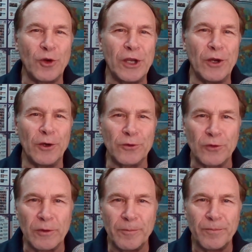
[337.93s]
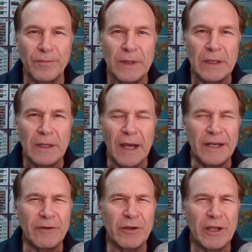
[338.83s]
ears. I
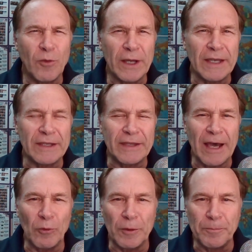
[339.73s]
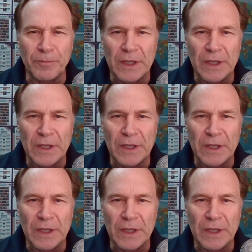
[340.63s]
never did quite get that one.